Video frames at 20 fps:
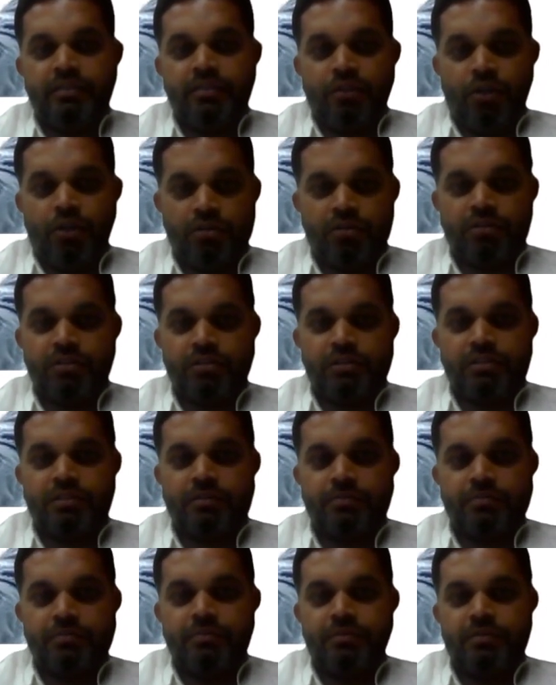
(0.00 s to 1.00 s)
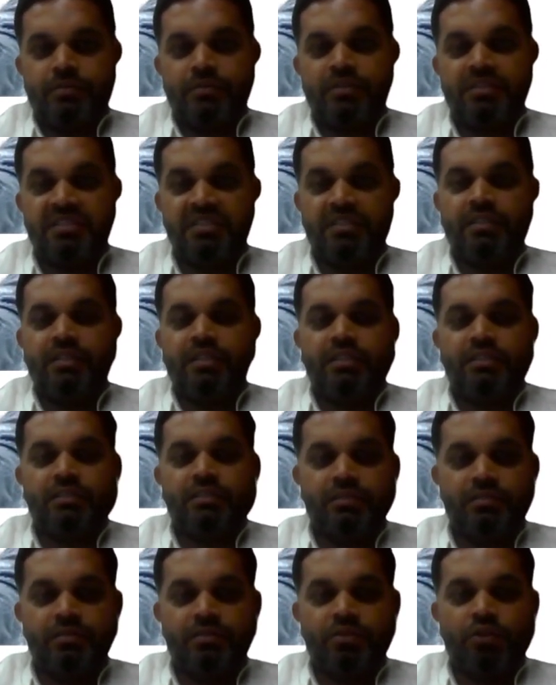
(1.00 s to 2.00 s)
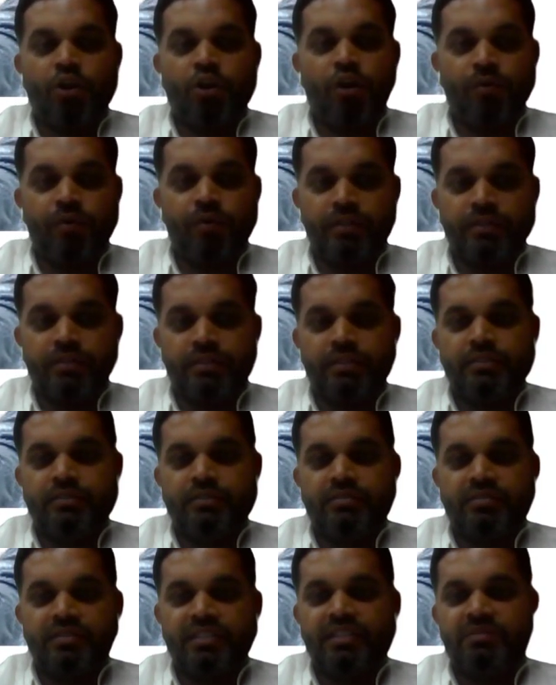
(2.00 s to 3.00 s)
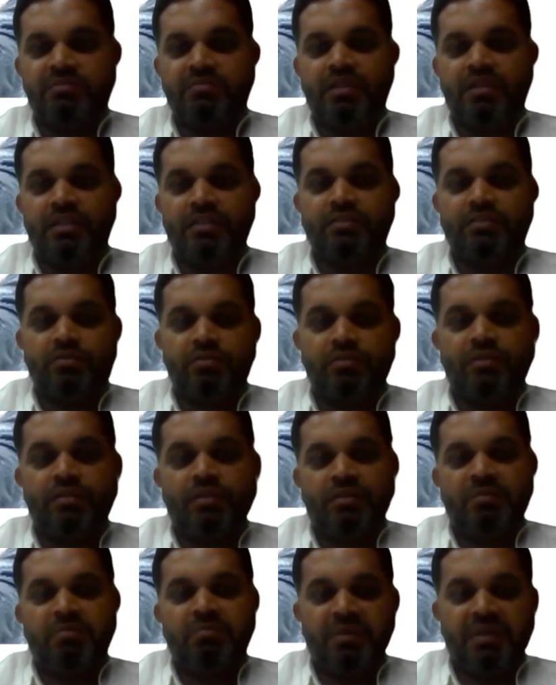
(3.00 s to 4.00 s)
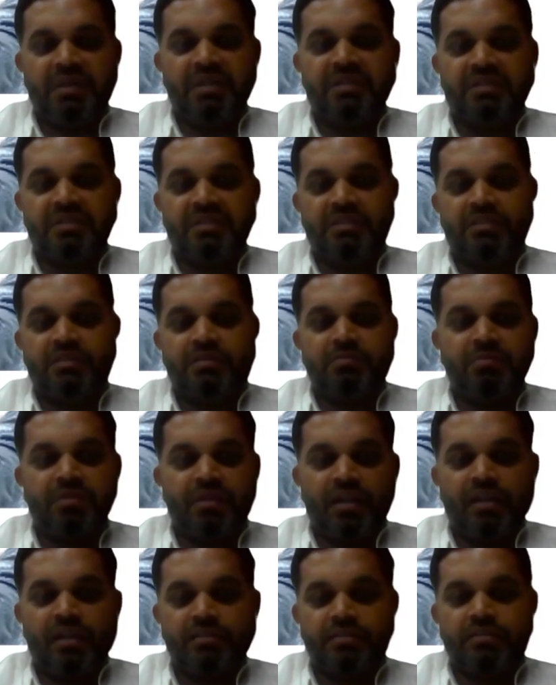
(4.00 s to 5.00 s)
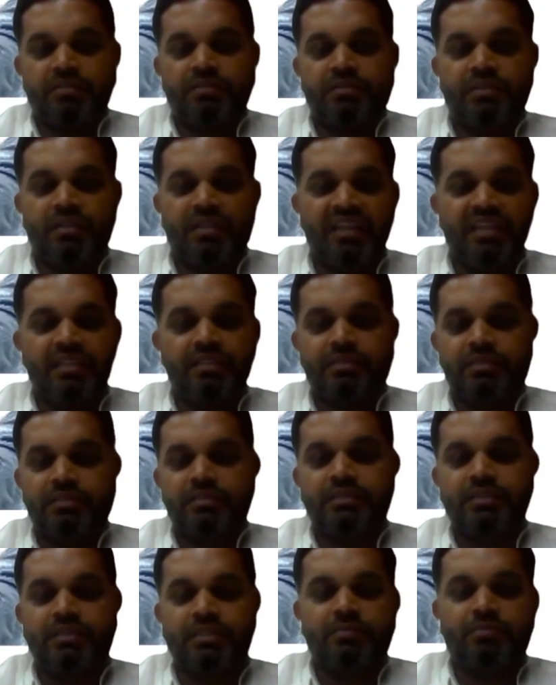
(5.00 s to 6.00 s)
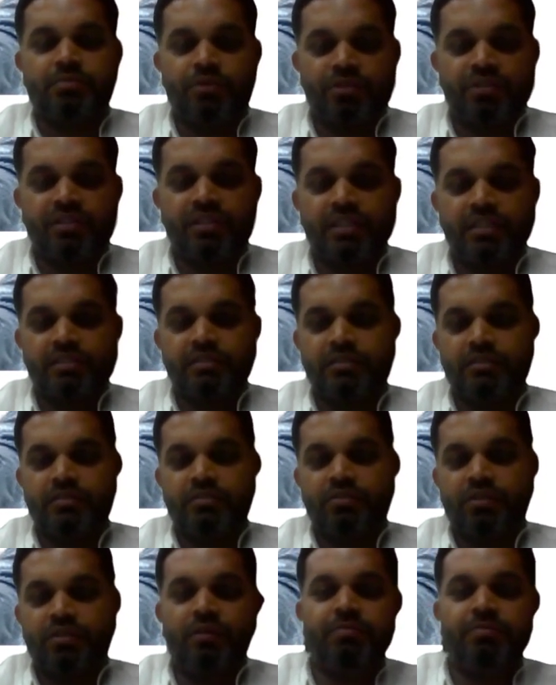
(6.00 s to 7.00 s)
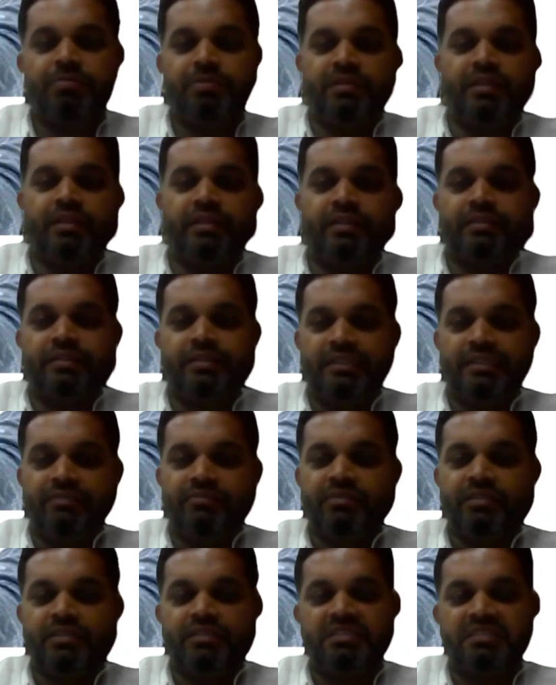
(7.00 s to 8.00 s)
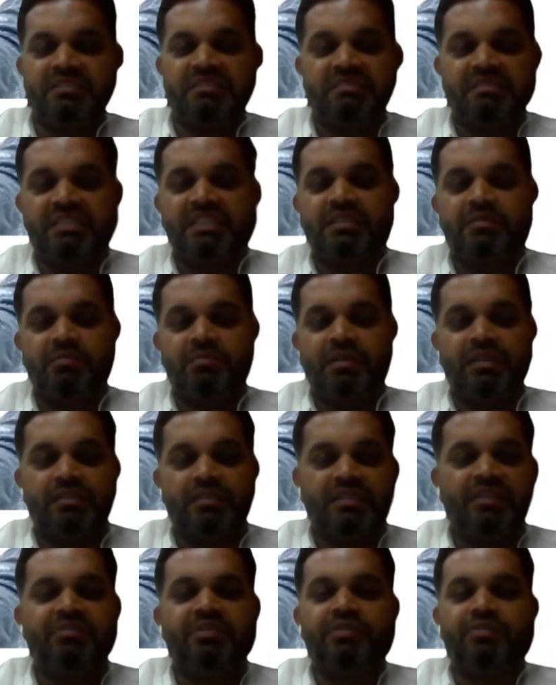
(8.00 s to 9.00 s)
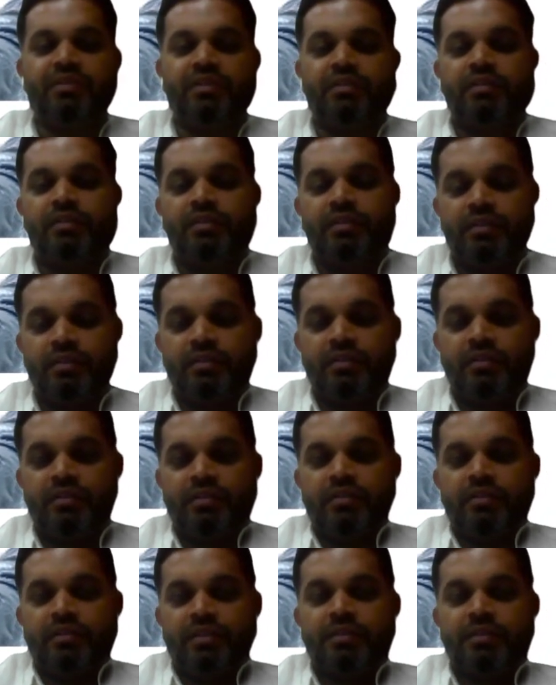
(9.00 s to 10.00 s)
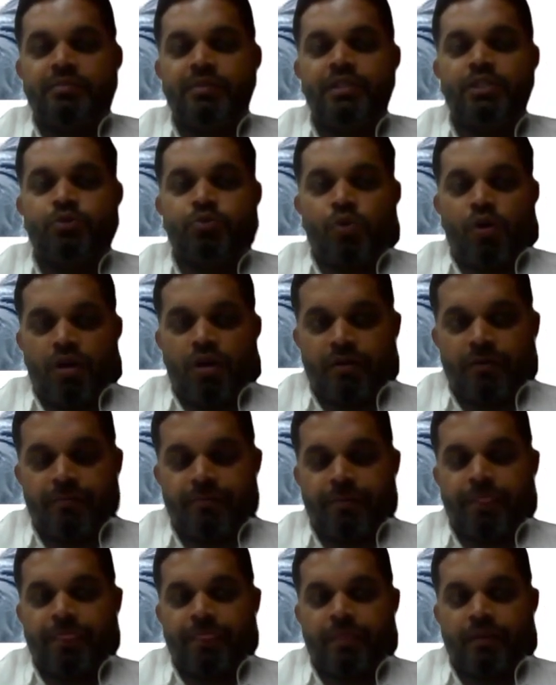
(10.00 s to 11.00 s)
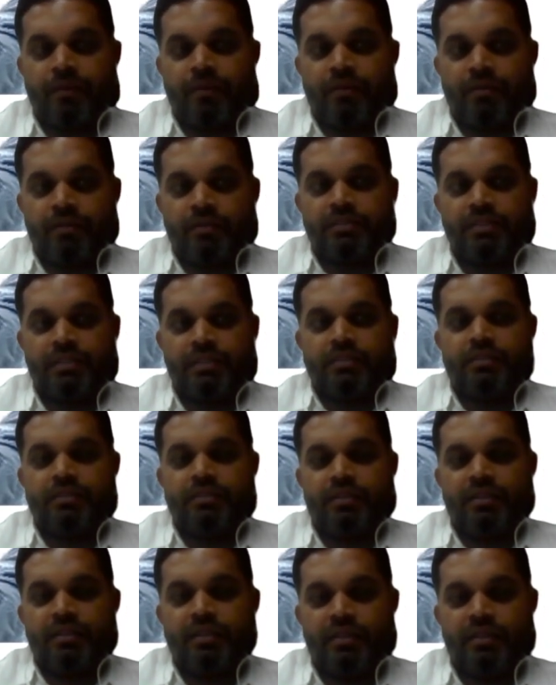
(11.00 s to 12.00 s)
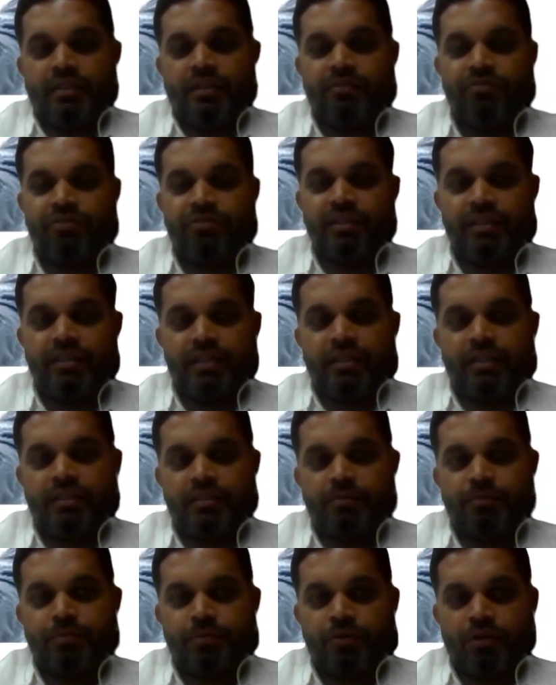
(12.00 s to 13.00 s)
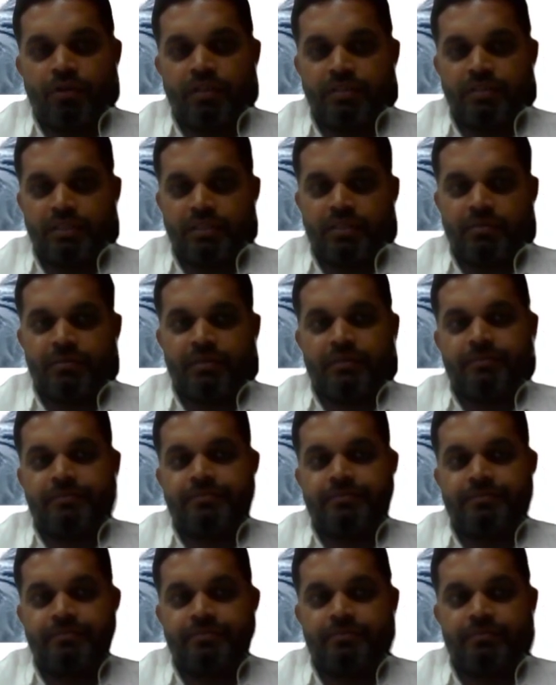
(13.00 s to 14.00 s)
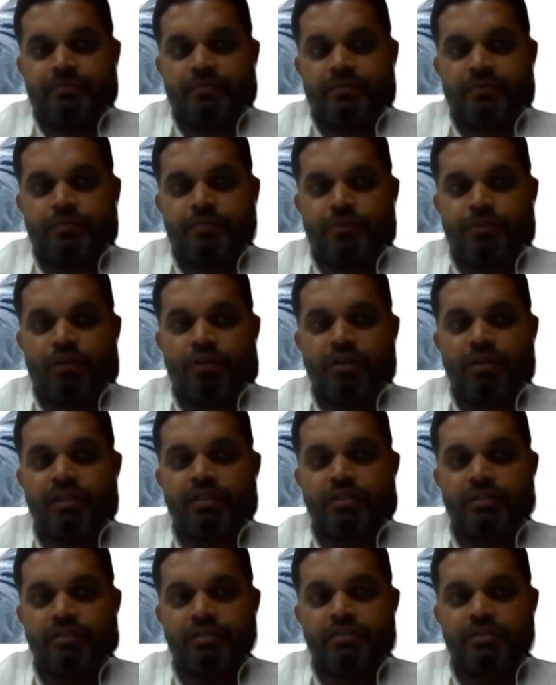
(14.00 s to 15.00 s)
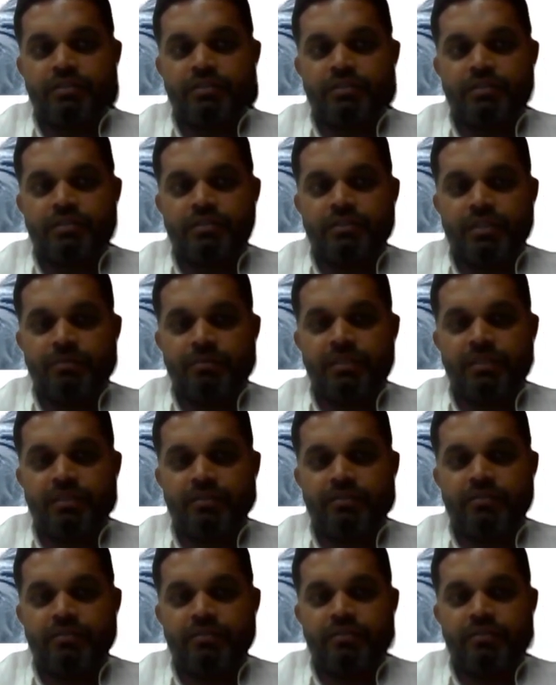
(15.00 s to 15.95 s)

authorship, creation, novelty, trademarks, patent, brands, licensing, production, copyright, invention, trademarks, everywhere. It means what? See, every day the products are coming. Product is coming.